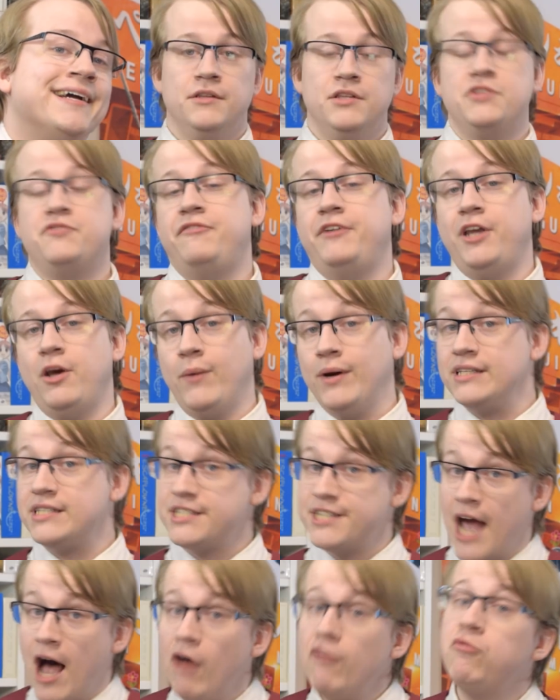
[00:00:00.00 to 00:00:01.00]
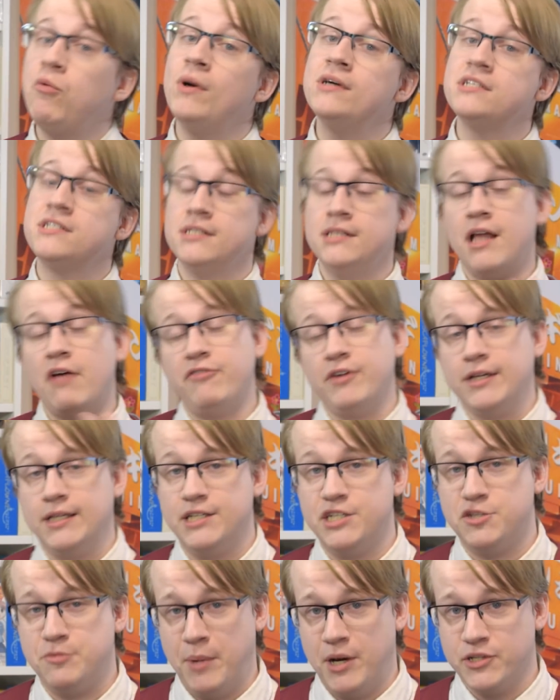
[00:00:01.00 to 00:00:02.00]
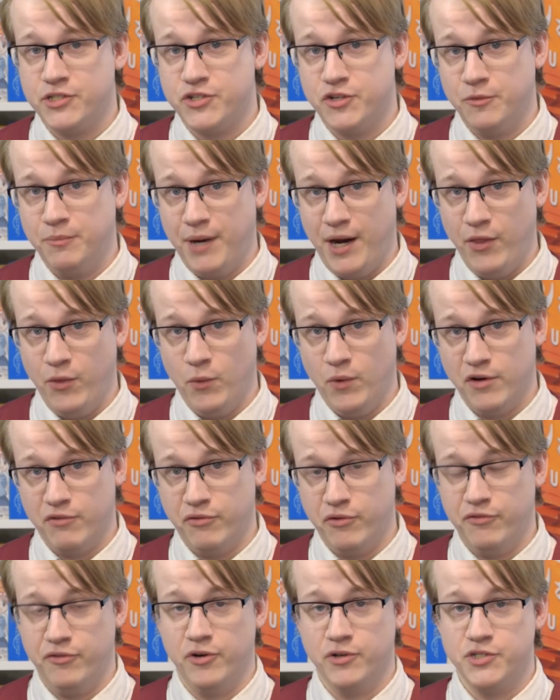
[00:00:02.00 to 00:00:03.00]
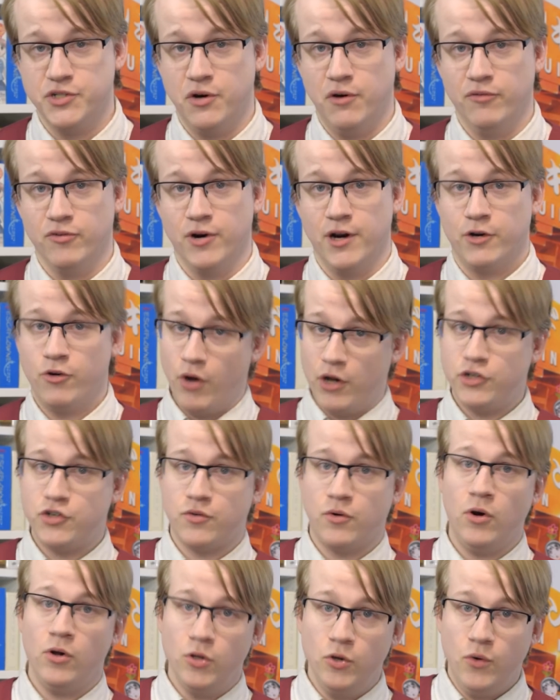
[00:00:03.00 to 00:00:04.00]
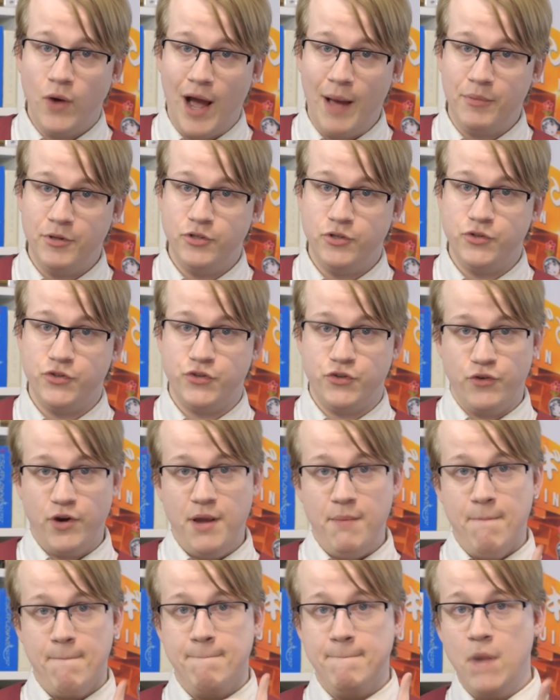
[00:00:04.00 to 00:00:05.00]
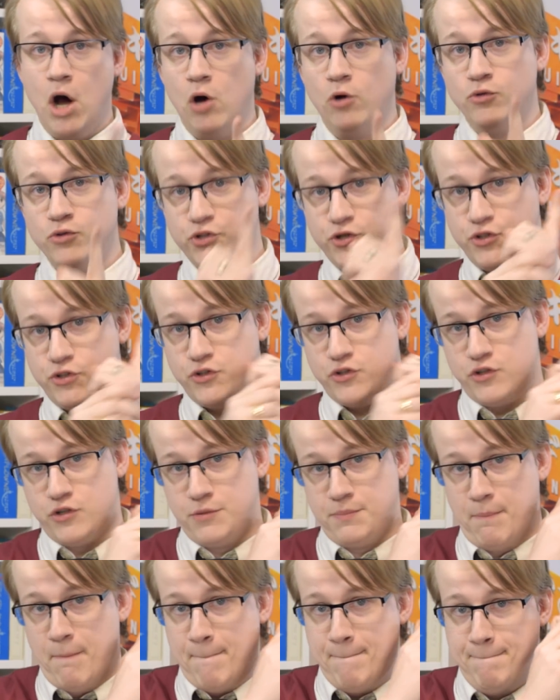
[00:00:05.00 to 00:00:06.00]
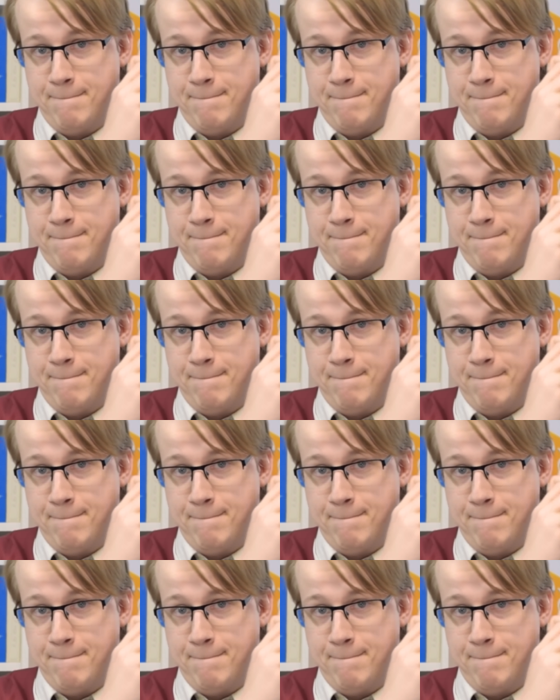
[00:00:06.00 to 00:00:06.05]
This video itself was lovingly sponsored by the wonderful folks over at Crunchyroll, who happen to stream most,